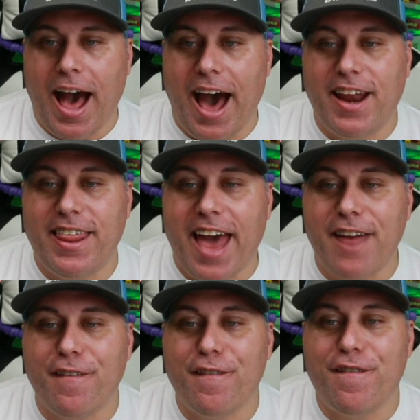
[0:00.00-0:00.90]
Out of
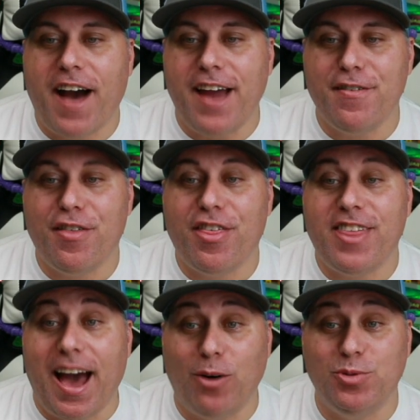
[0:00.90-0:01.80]
that
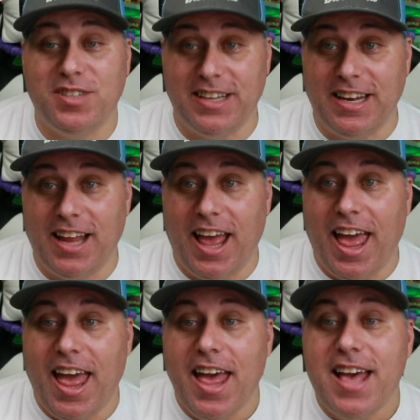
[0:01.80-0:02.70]
5,000,
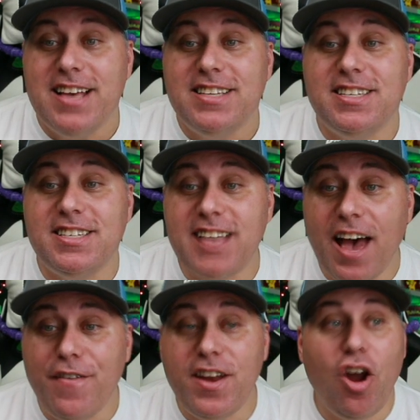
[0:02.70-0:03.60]

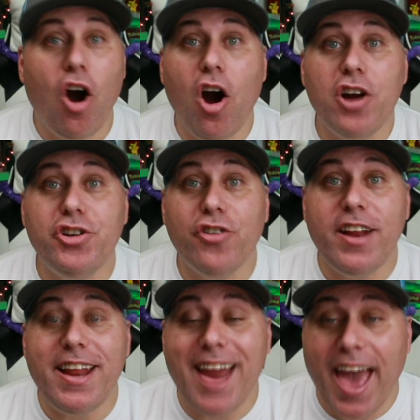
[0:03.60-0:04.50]

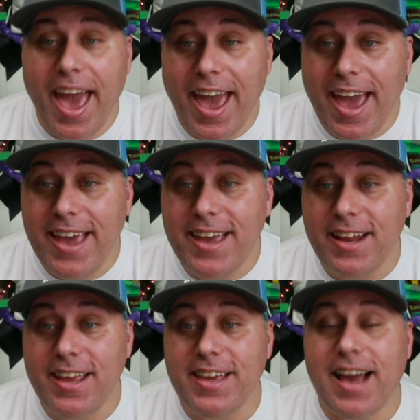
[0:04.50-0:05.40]

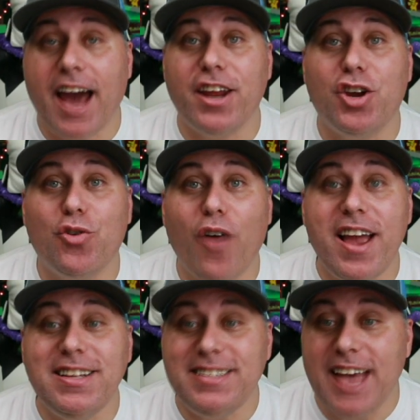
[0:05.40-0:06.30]
780 got a
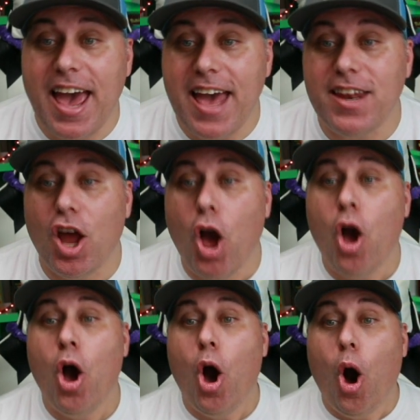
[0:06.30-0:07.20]
grade 10.
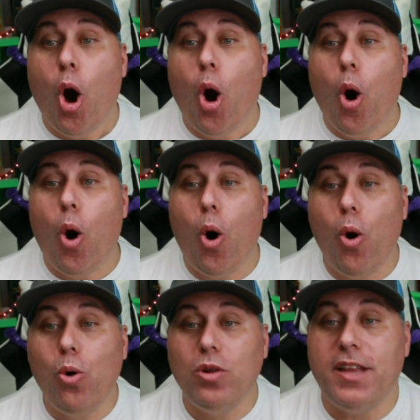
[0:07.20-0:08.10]

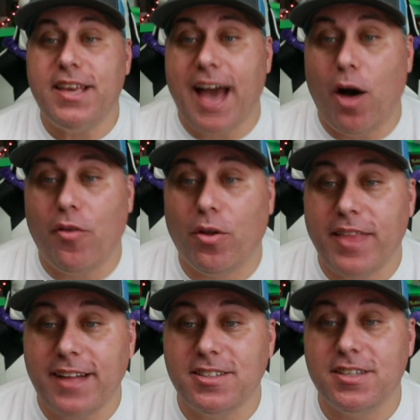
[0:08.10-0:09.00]
Holy cow,
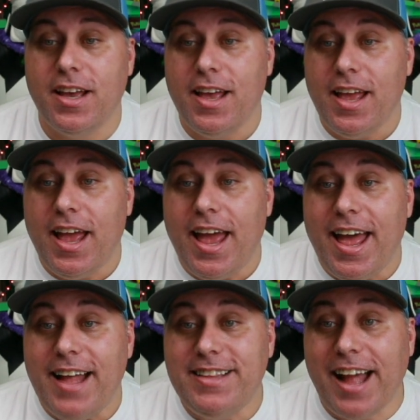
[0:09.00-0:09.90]
that's
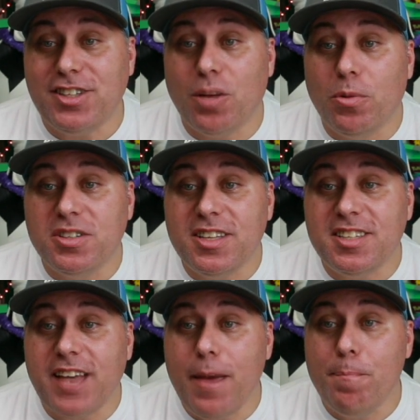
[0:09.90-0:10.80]
almost the
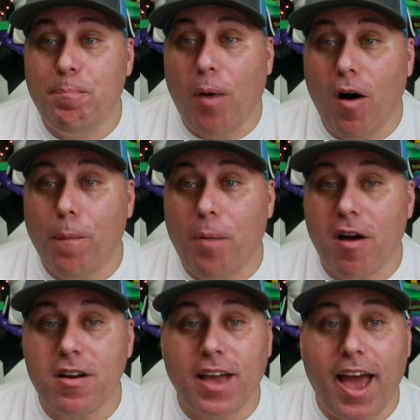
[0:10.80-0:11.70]
same
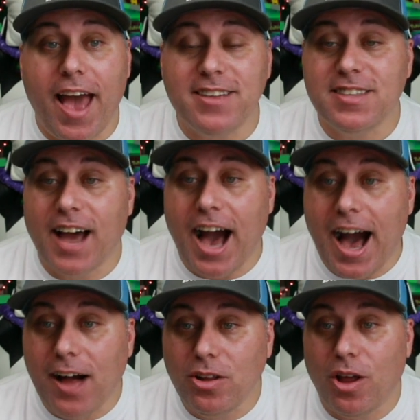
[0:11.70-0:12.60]
ballpark as the
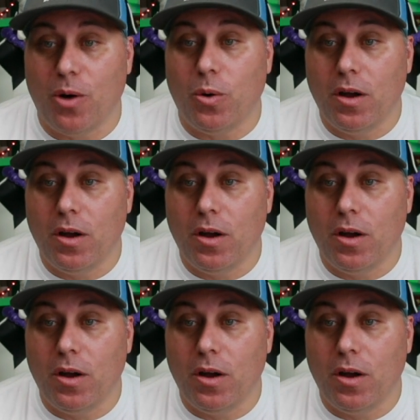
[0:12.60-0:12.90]
holo.